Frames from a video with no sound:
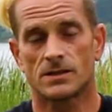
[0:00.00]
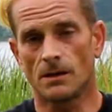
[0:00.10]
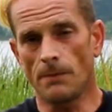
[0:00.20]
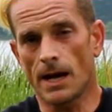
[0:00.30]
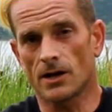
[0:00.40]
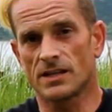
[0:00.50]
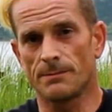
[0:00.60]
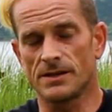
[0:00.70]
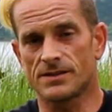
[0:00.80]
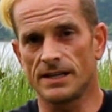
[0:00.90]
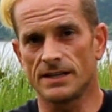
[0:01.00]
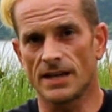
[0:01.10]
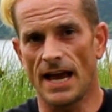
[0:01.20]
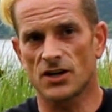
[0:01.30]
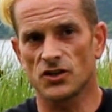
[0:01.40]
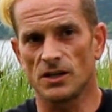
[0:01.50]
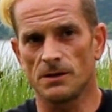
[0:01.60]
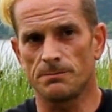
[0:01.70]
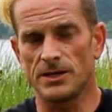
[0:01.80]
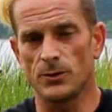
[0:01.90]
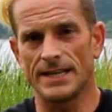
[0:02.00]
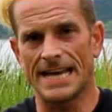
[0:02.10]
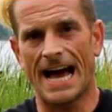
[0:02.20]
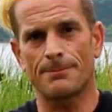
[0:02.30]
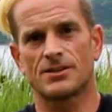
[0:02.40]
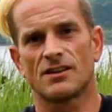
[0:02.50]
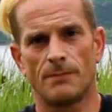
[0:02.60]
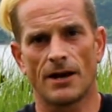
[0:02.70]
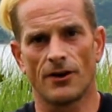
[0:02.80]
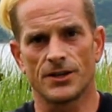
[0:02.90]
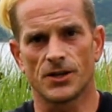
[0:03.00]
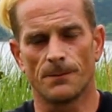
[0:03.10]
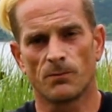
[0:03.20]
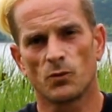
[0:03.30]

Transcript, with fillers: Some monarchs have been seen to actually be doing the opposite of migration.